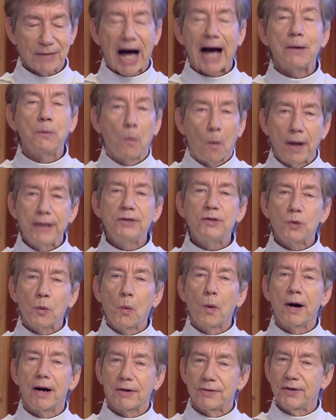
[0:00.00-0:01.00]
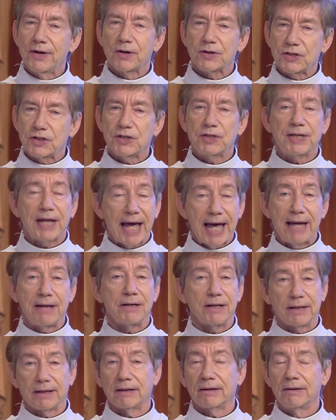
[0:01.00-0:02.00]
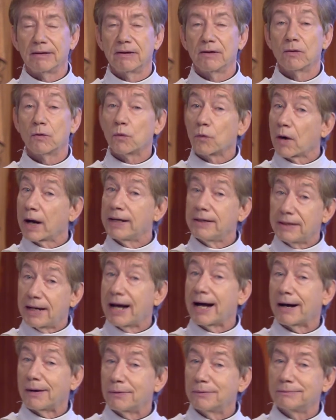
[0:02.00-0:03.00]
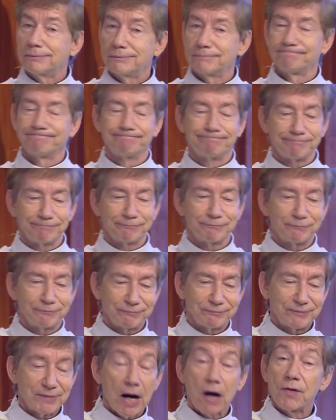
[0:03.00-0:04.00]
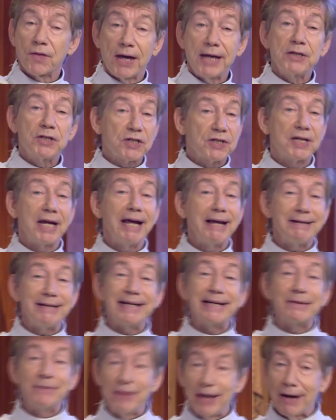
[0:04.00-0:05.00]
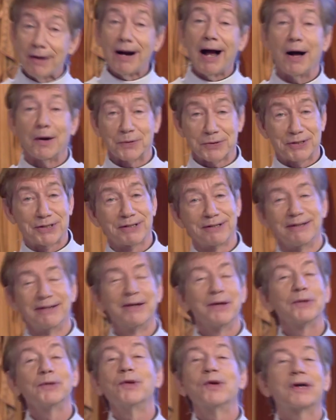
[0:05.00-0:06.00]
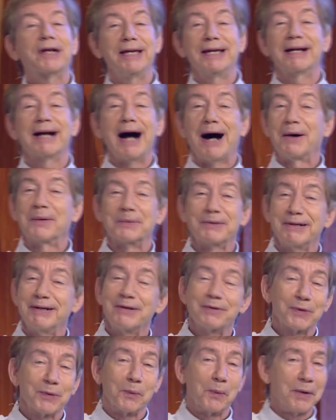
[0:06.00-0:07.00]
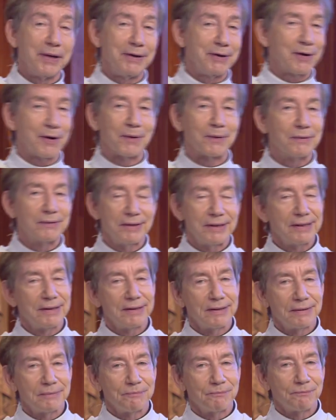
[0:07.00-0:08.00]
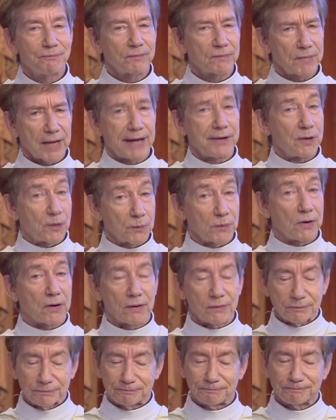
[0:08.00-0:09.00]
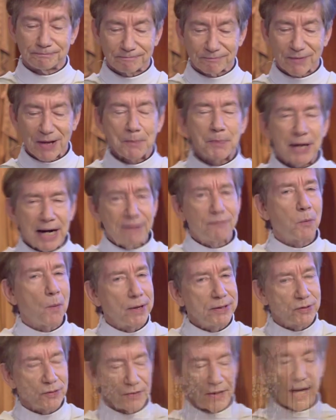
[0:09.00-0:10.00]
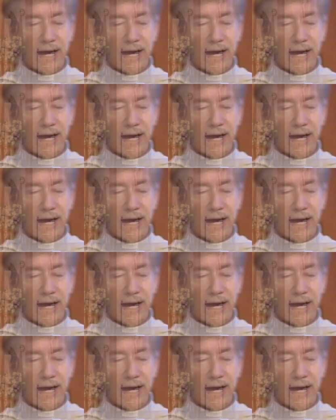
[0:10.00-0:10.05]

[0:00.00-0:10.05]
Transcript: I wonder where they're standing right now. Are they standing in their house looking out the window? I don't know, but I've wondered